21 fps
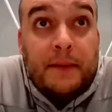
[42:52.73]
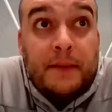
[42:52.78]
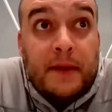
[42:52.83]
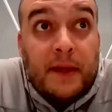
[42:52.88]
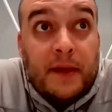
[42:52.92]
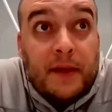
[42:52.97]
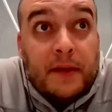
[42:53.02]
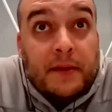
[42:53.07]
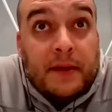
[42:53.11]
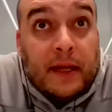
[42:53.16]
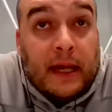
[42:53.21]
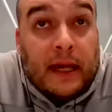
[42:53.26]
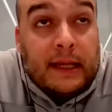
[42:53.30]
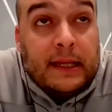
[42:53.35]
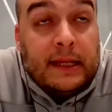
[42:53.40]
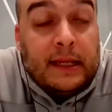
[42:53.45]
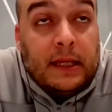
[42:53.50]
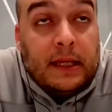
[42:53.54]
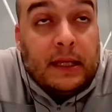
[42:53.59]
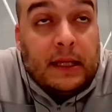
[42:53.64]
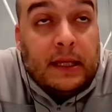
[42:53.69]

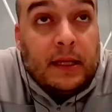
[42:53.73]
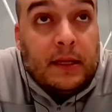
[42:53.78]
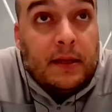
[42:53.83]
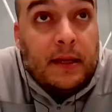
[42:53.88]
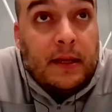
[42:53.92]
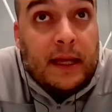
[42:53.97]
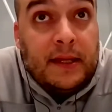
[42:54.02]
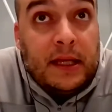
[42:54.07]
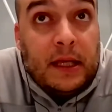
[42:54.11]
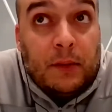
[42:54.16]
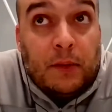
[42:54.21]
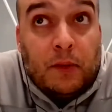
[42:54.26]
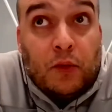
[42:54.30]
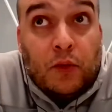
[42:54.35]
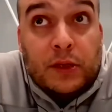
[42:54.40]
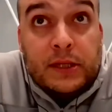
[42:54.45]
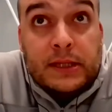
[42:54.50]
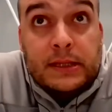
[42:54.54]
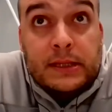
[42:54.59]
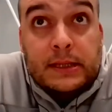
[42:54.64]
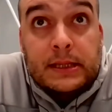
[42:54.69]
The idea
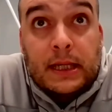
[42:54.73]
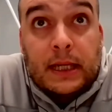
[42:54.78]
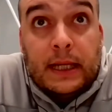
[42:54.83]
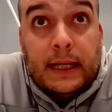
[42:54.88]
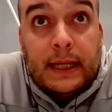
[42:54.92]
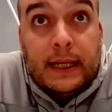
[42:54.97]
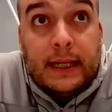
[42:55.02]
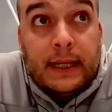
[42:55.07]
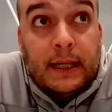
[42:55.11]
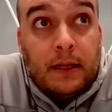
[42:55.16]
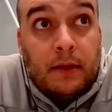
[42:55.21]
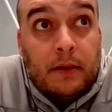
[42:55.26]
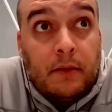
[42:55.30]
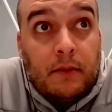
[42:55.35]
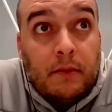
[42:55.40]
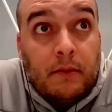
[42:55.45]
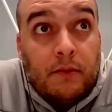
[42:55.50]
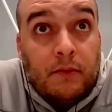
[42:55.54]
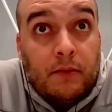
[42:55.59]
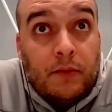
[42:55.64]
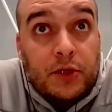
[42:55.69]

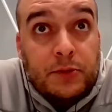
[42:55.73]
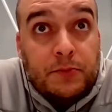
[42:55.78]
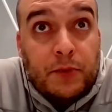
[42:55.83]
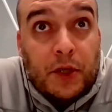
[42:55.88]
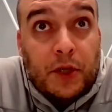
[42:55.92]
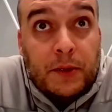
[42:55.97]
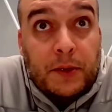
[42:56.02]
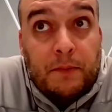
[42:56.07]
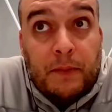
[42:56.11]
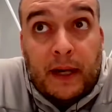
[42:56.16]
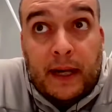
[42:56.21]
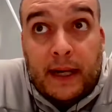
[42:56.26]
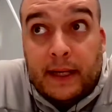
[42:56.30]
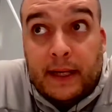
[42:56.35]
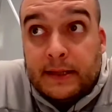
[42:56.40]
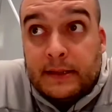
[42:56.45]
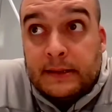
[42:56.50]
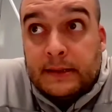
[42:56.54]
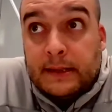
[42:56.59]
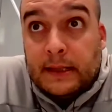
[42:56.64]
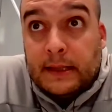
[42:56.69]
was brought by
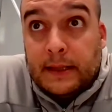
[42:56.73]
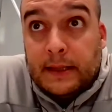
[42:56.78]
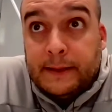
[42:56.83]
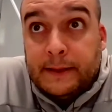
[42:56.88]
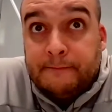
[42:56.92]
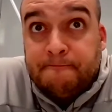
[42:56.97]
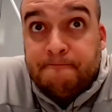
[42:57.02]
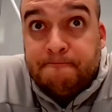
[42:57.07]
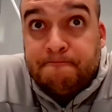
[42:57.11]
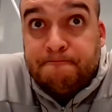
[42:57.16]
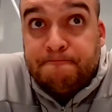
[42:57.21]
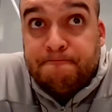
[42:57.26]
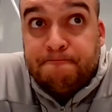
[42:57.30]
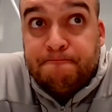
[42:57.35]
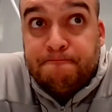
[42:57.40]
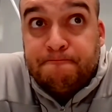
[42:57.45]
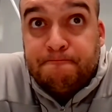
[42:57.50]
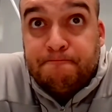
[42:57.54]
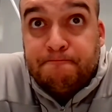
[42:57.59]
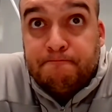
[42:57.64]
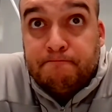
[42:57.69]
us.
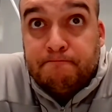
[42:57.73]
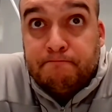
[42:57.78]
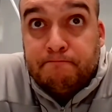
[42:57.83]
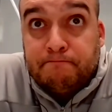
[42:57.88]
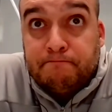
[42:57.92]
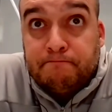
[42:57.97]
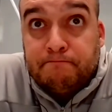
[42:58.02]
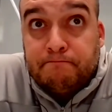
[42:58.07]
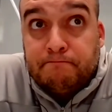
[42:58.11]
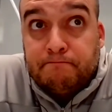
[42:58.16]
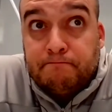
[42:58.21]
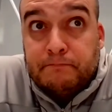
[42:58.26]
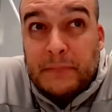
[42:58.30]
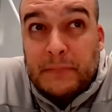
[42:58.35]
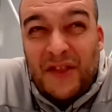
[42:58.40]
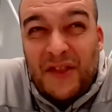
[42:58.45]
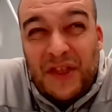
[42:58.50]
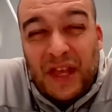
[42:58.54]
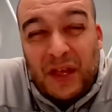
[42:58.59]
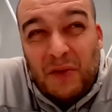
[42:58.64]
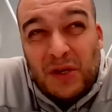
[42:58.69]
I
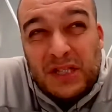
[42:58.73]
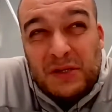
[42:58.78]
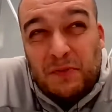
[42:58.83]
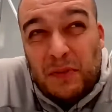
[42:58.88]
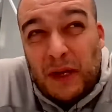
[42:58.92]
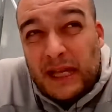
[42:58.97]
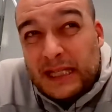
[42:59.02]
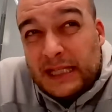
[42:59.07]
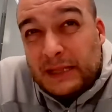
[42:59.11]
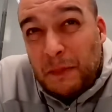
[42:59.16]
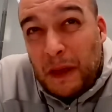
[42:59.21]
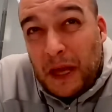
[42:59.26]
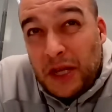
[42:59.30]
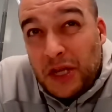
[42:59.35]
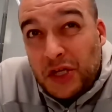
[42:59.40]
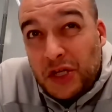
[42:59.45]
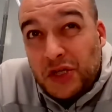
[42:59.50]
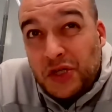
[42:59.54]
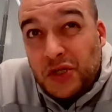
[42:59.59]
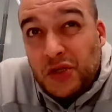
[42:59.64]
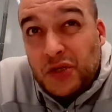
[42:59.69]
think it was by a
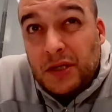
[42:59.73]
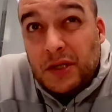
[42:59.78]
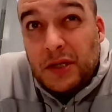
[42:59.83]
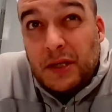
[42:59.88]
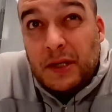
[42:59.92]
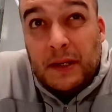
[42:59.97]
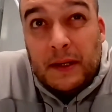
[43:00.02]
Spanish.